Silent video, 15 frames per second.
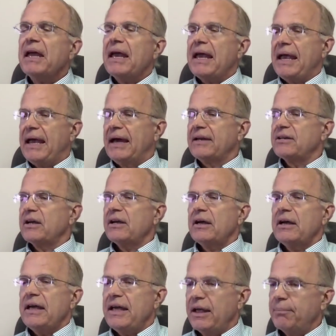and
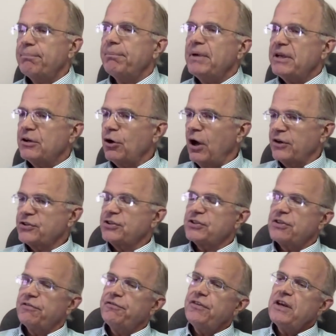it causes
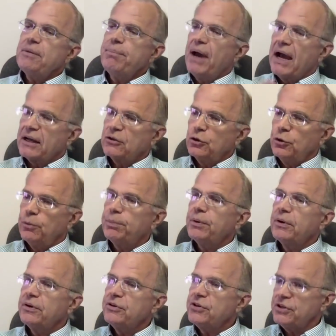the feedback loop
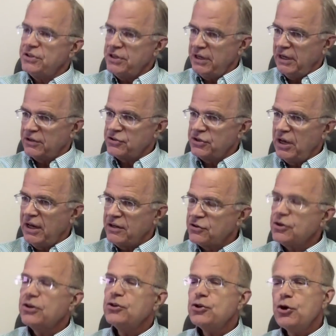to TSH.
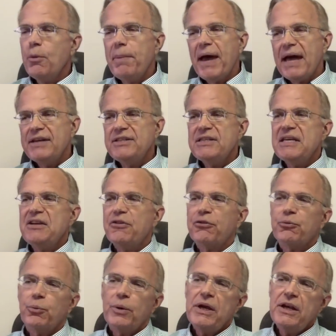Too bad
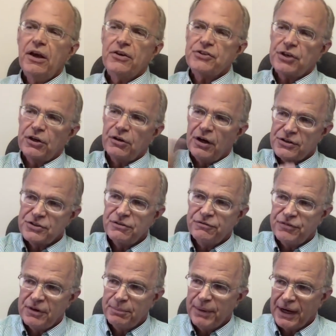T3 doesn't cause the
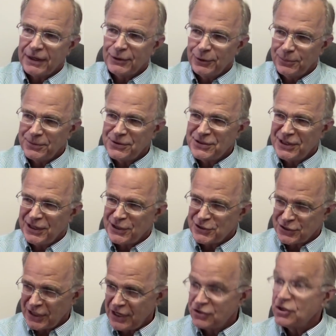feedback loop to
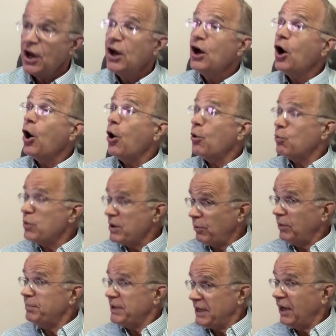TSH. We
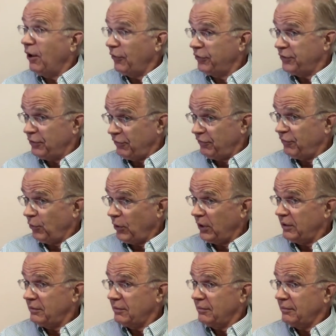would be healthier for it.
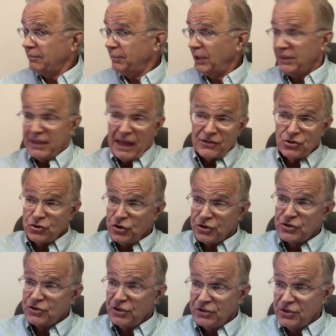But that's
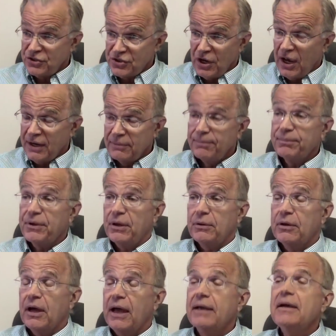just the design,
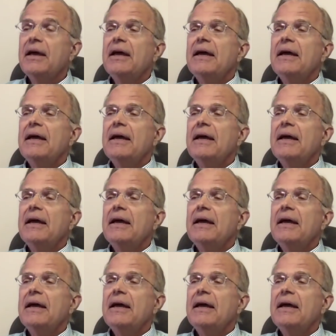okay?